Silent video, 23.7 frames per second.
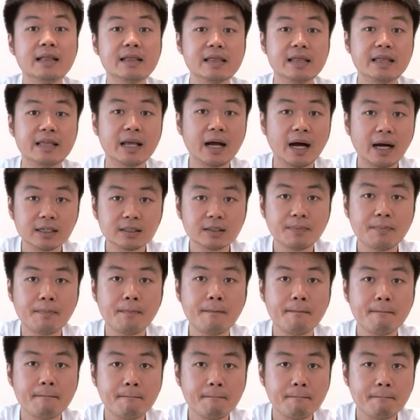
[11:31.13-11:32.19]
It
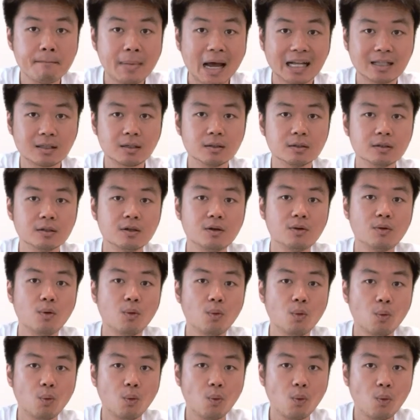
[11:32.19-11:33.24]
doesn't matter
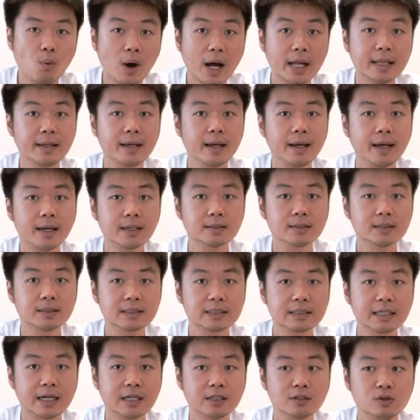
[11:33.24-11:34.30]
what
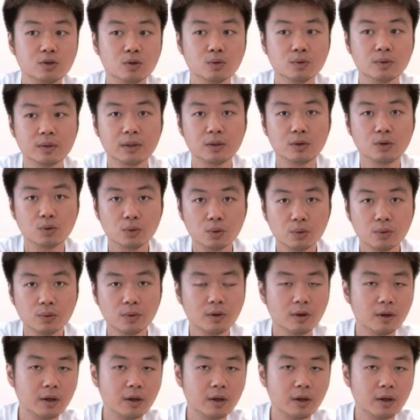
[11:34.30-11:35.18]
exercise you do,